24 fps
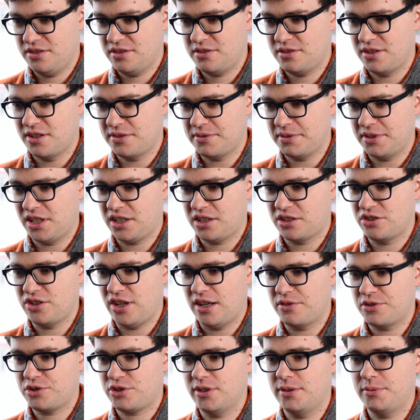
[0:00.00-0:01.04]
especially like a
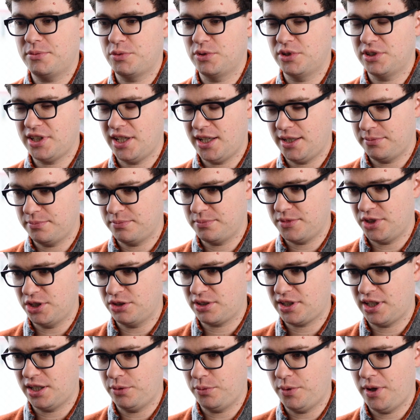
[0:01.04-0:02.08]
JavaScript real-time,
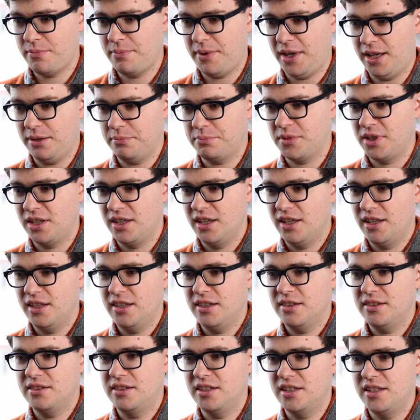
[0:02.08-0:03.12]
kind of web app,
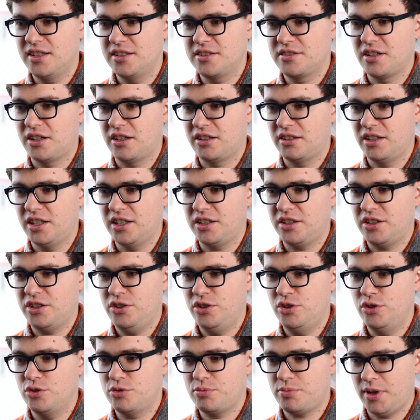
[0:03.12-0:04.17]
these are like
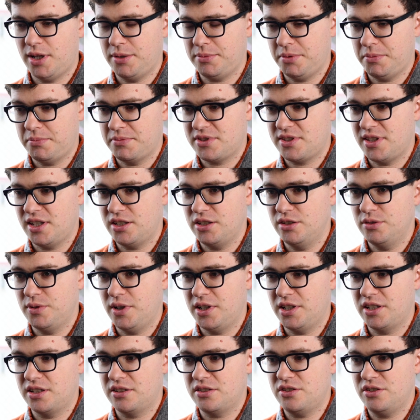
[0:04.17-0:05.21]
huge problems that you
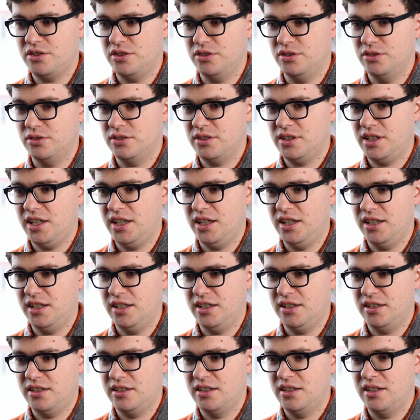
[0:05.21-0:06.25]
run into,
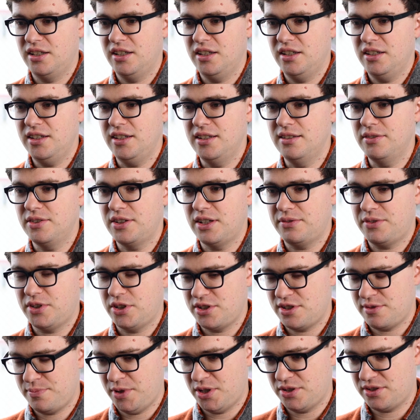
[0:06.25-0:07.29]
even at
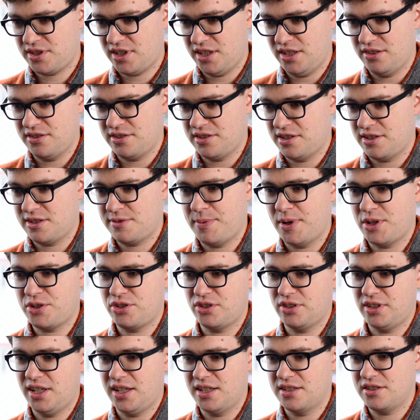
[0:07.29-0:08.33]
very small scales. And
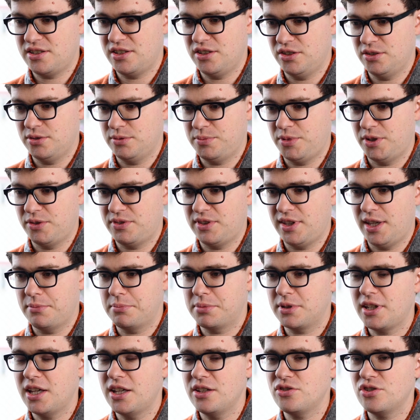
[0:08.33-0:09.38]
especially as, both the
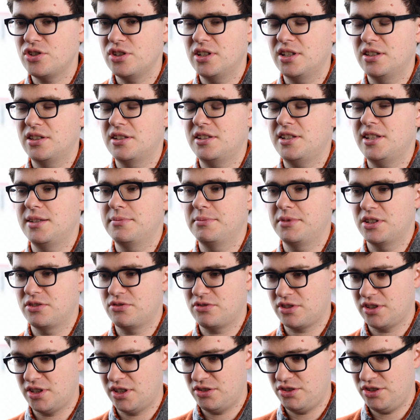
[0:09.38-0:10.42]
application and the team
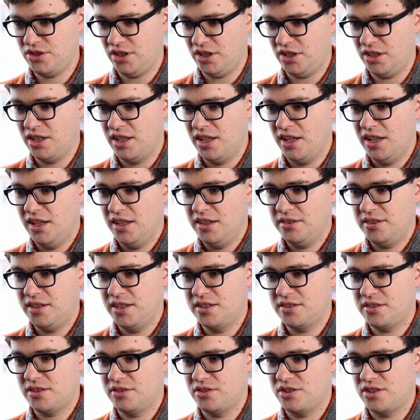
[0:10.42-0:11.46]
gets larger,
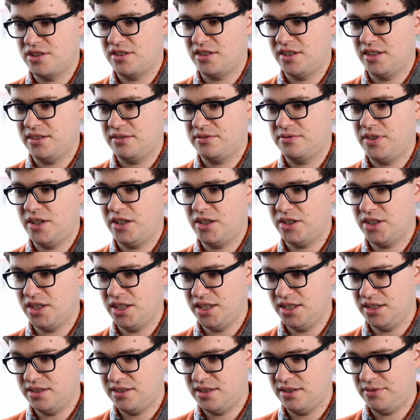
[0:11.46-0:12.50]
these are just like
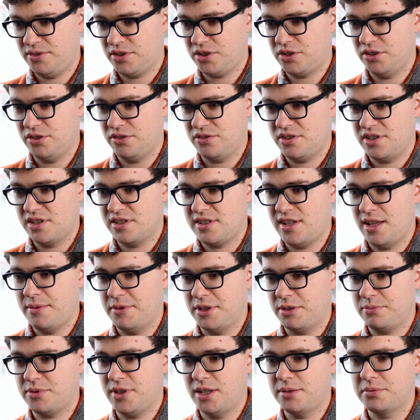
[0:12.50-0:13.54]
very difficult
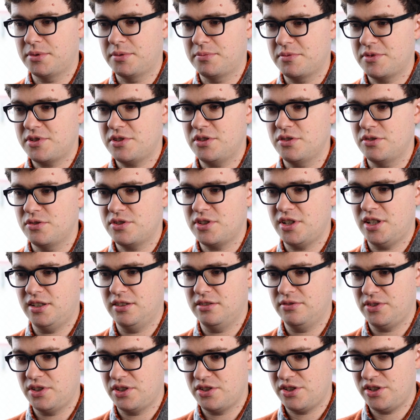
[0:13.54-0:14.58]
systemic problems to
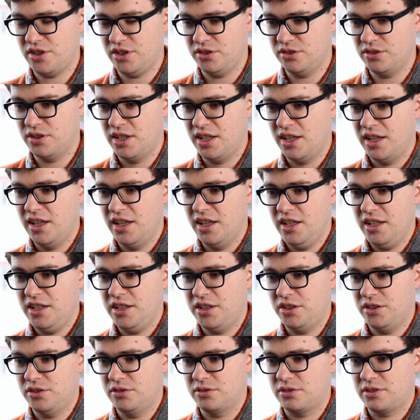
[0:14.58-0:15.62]
solve. And so,
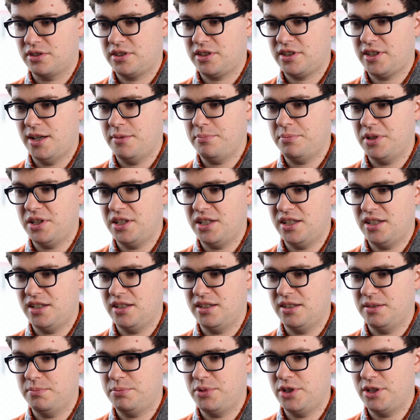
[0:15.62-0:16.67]

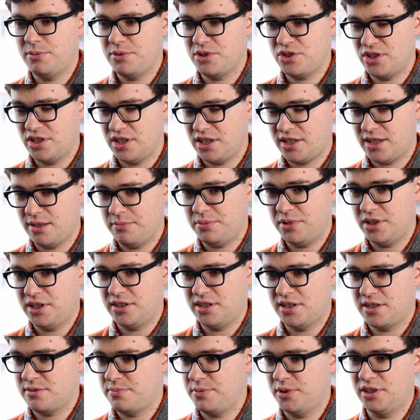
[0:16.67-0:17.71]
pretty much any company
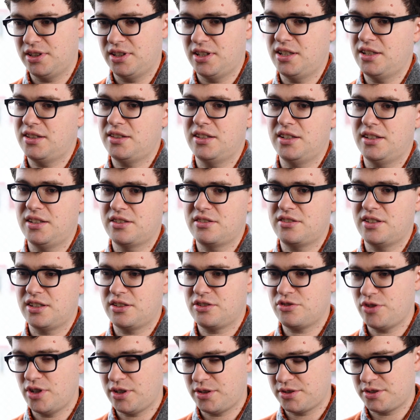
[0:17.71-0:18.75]
that's building anything is like
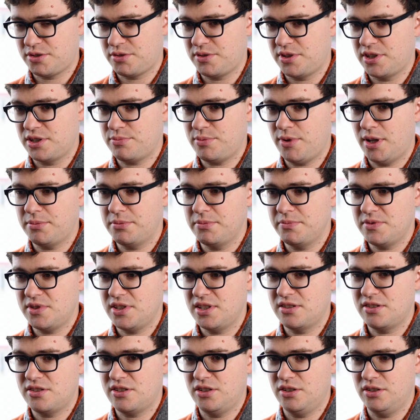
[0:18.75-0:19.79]
struggles with these problems.
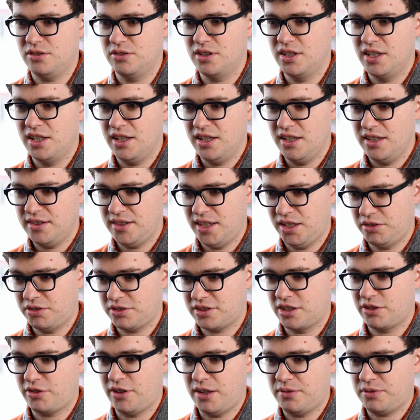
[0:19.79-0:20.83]
And so they
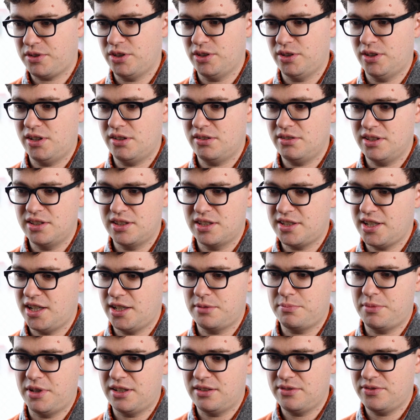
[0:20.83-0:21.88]
look at GraphQL and the
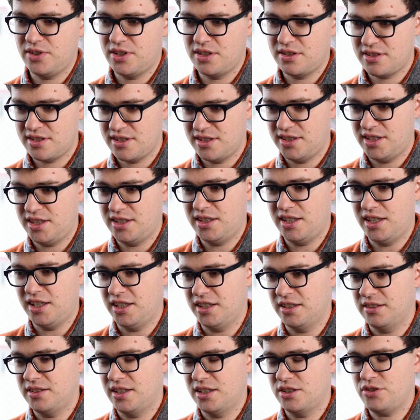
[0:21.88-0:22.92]
touted benefits, and then
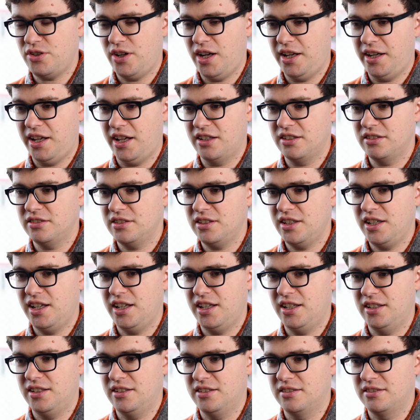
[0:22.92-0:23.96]
they try it out
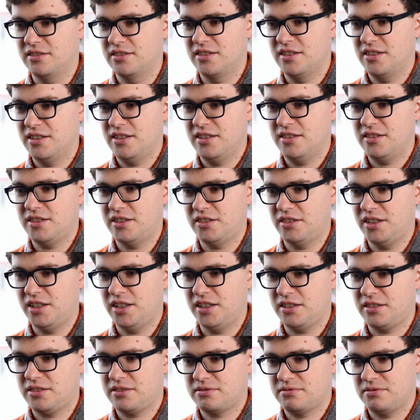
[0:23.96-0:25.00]
and they're
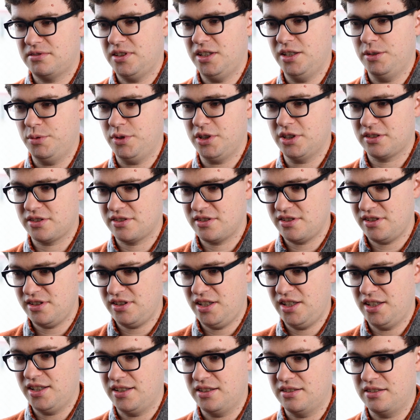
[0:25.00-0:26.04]
like, it works,
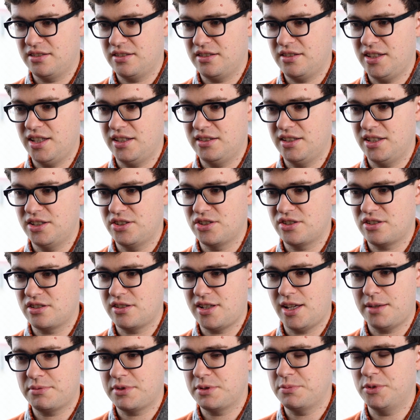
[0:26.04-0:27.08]
and then they just
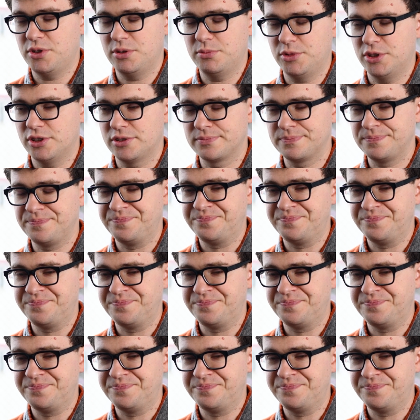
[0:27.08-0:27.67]
adopt it more and more.